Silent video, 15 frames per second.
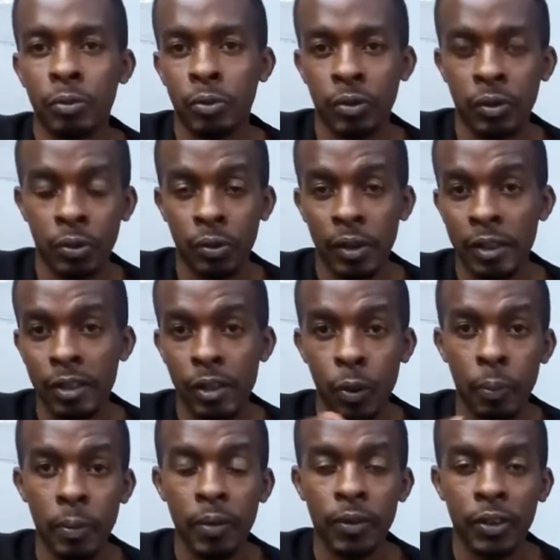so that there will
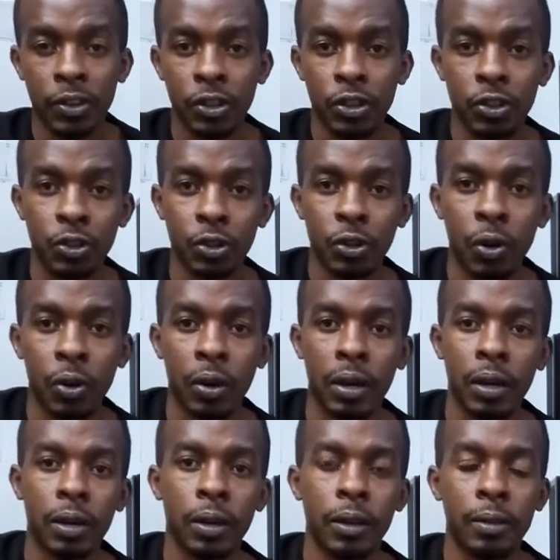be variation on
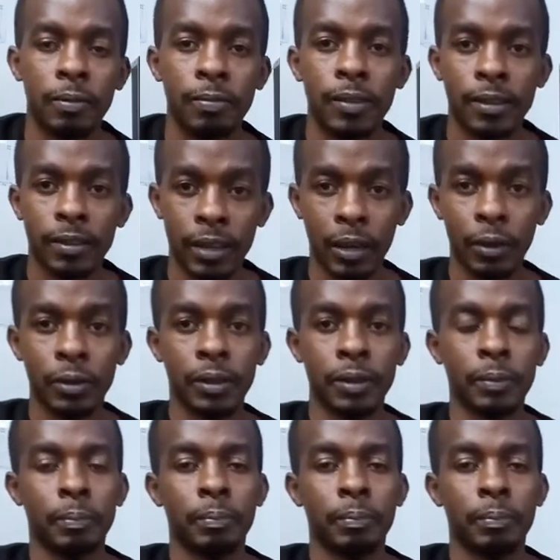the sound,